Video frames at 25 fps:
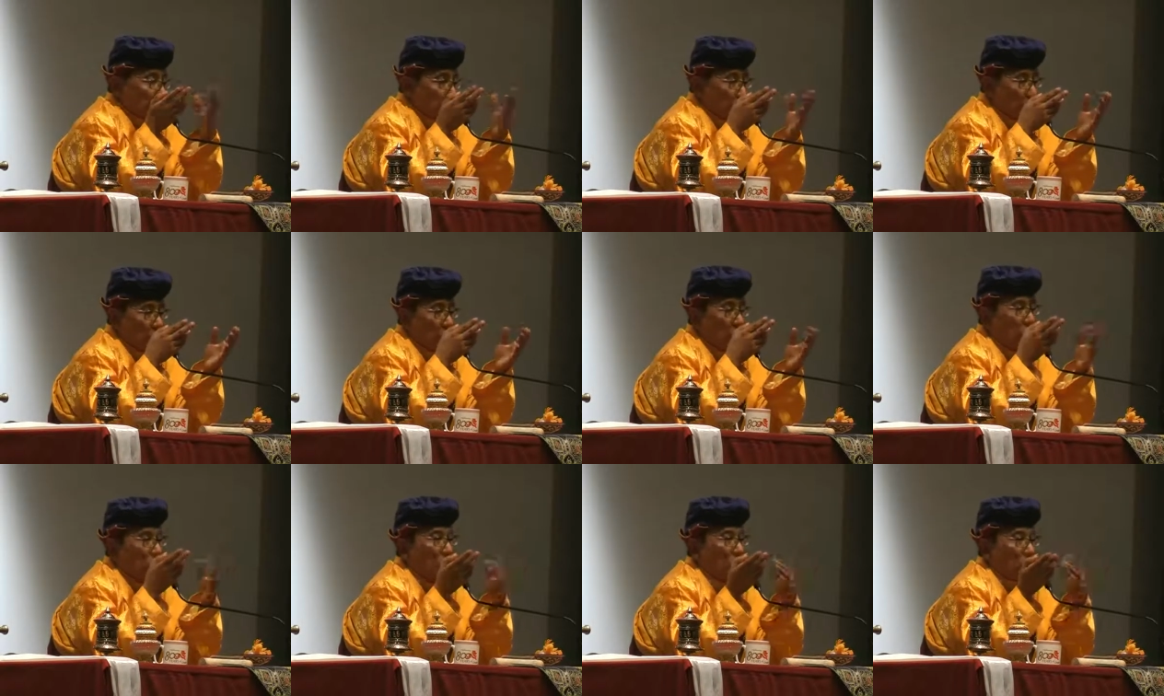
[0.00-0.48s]

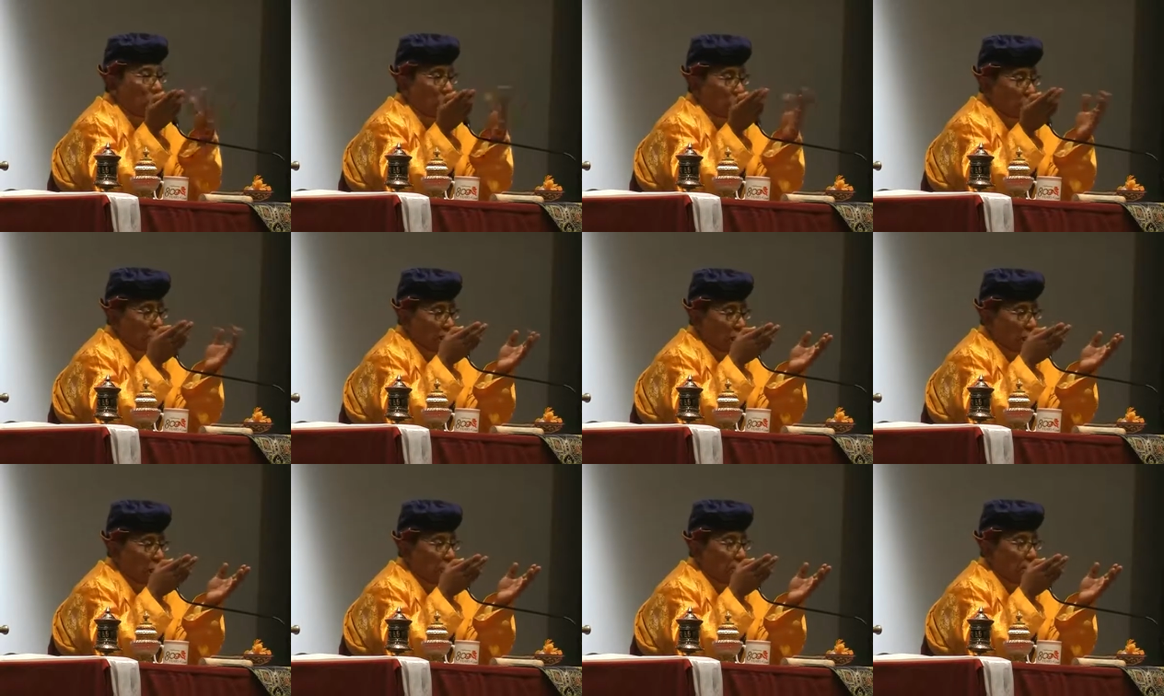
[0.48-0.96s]

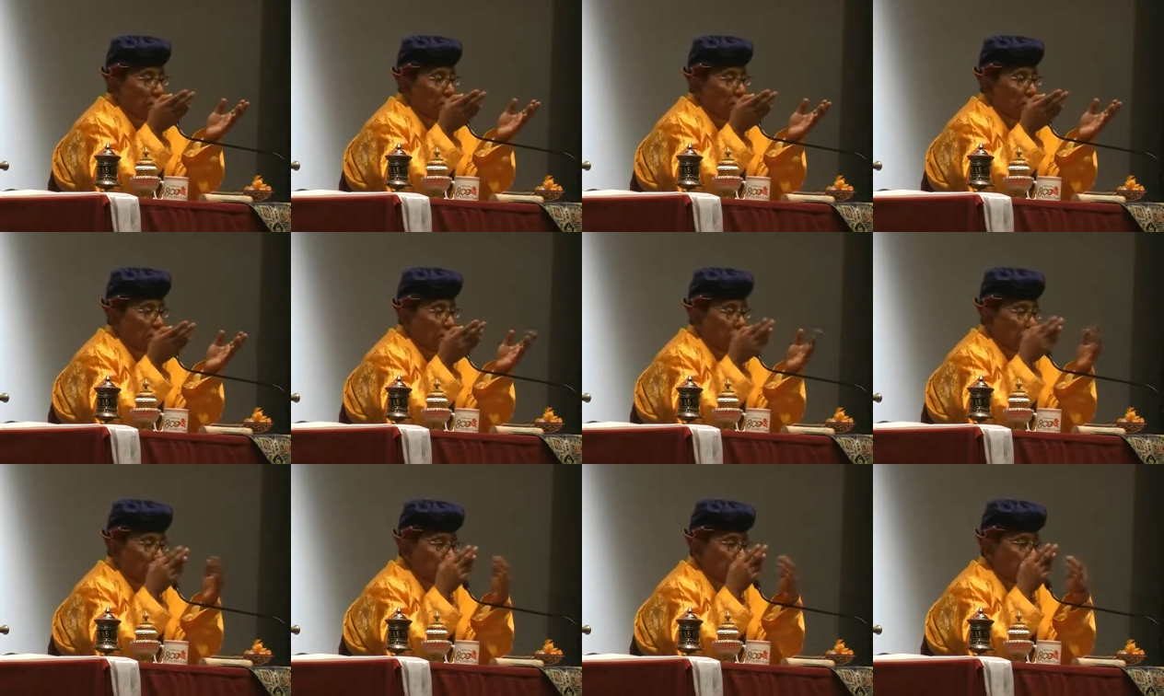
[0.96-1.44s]
beyond our
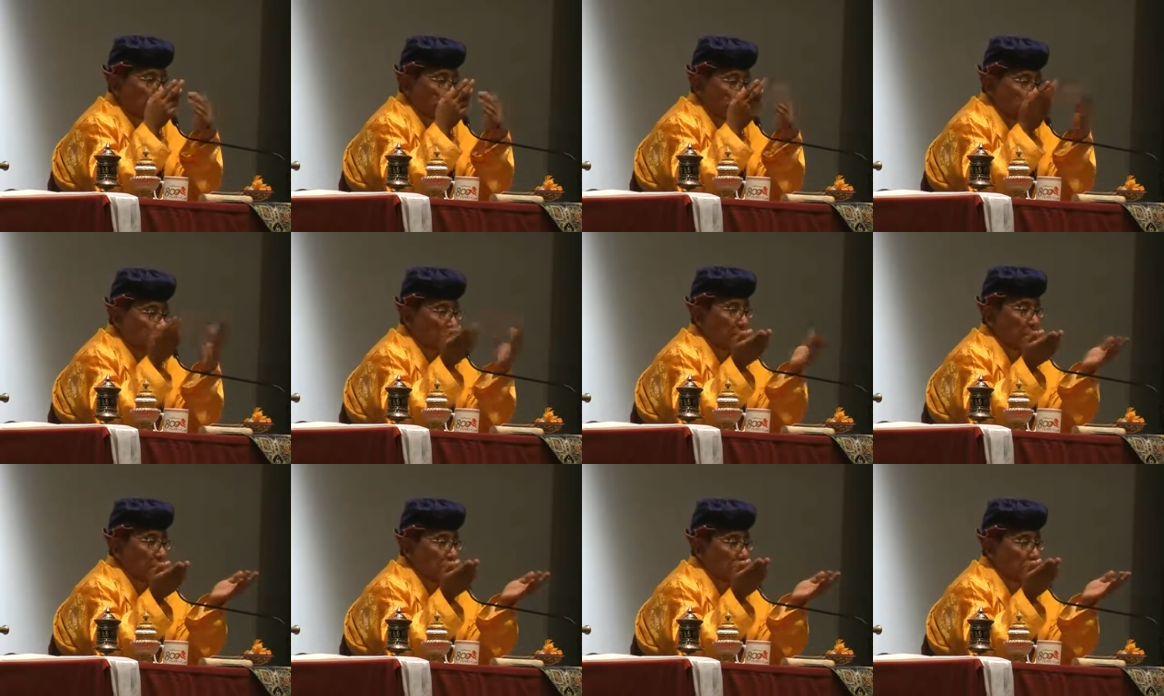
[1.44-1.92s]

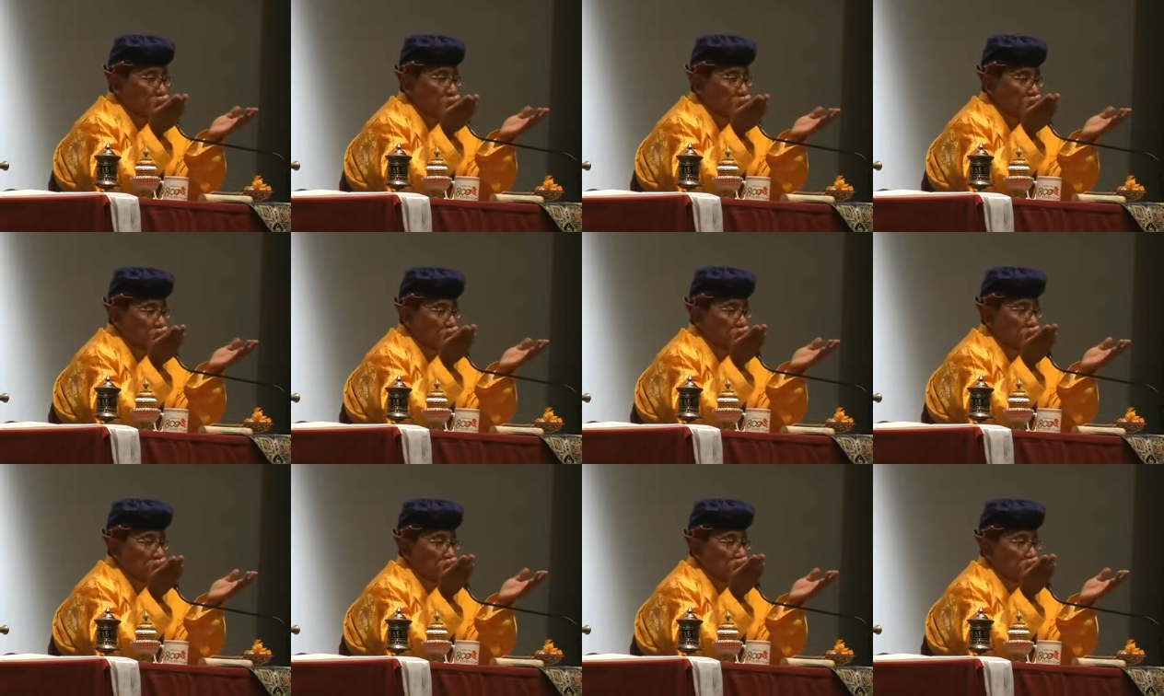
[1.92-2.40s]

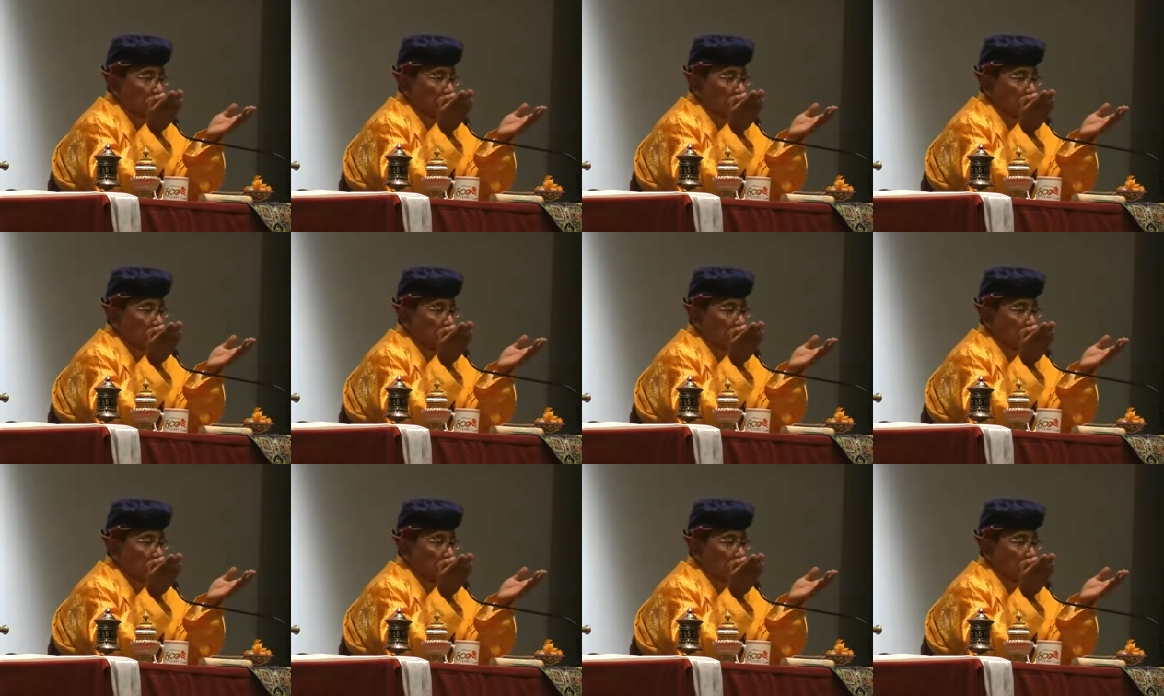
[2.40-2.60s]
imagination.